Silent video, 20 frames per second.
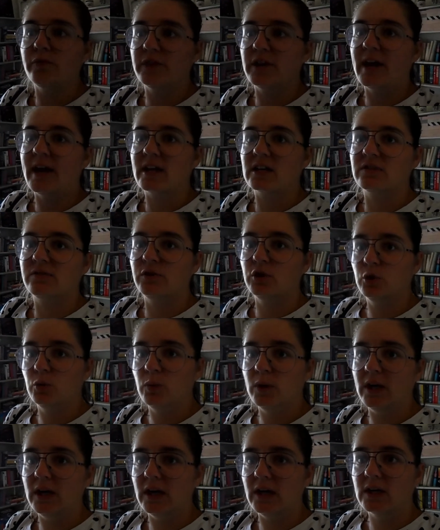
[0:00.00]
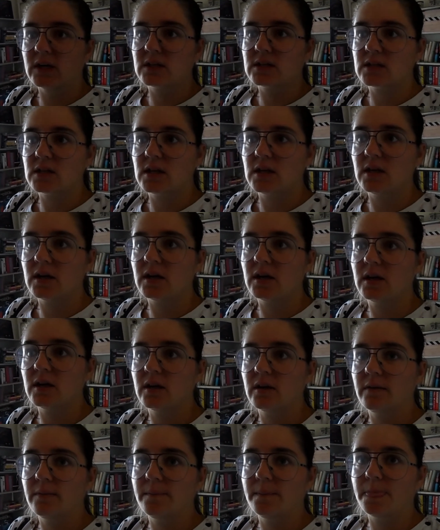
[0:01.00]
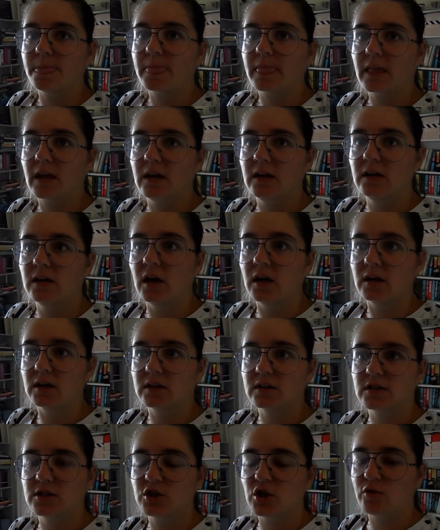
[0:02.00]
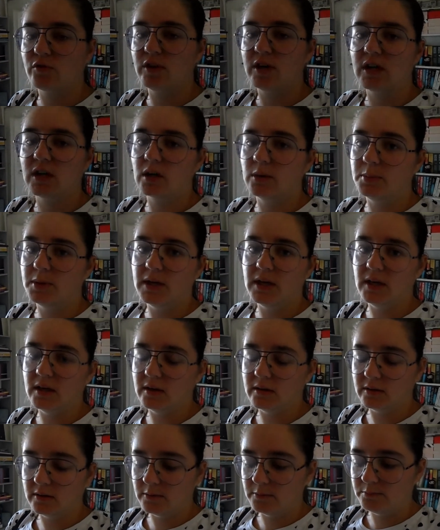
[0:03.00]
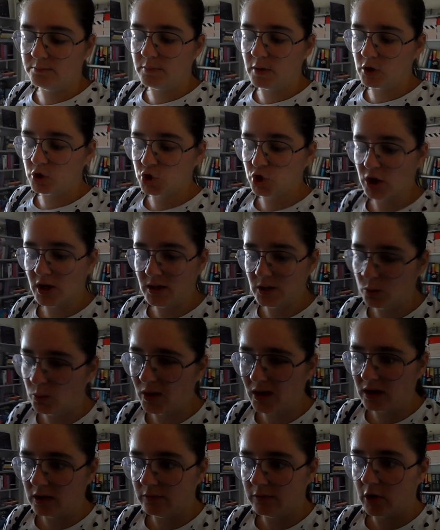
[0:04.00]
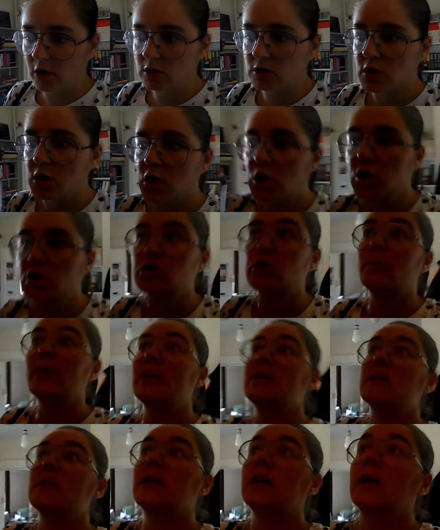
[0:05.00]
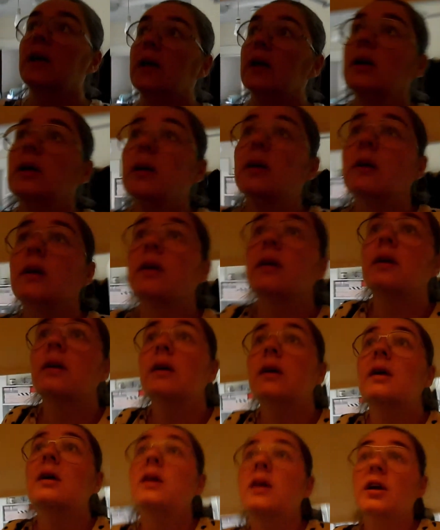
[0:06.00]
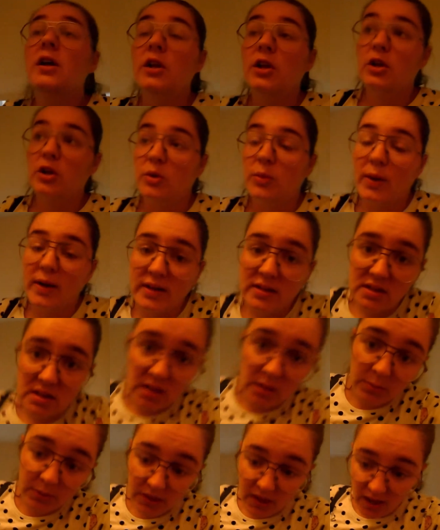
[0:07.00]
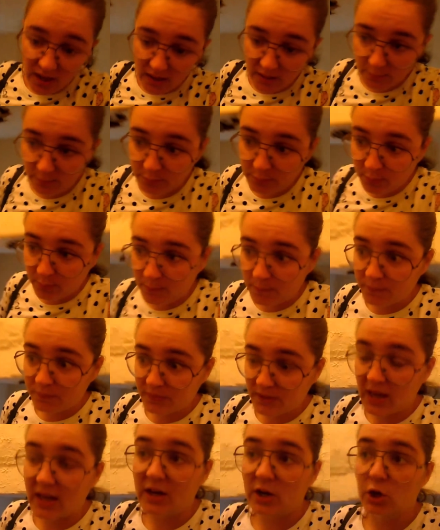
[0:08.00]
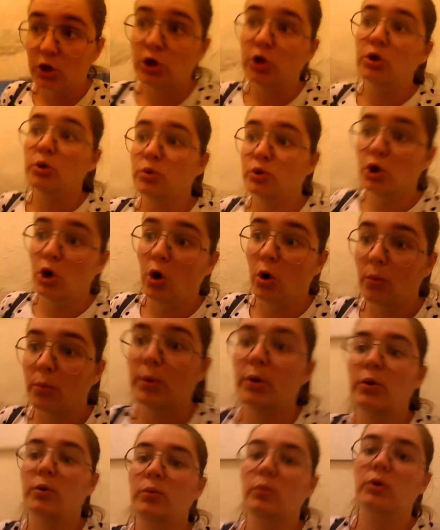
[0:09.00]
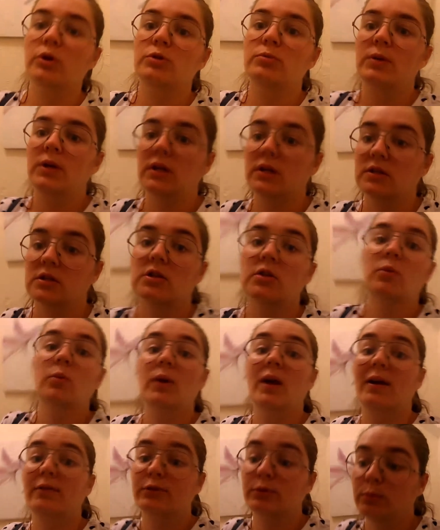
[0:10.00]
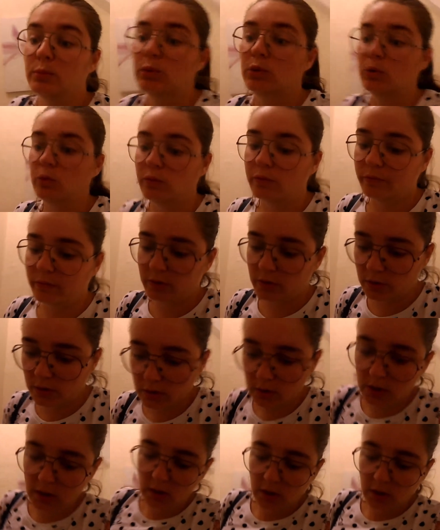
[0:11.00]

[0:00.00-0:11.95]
over the next few weeks, like, there's not really going to be much in the weekly vlogs. So basically, Llewellyn's going to be getting a new job, which means we have to move.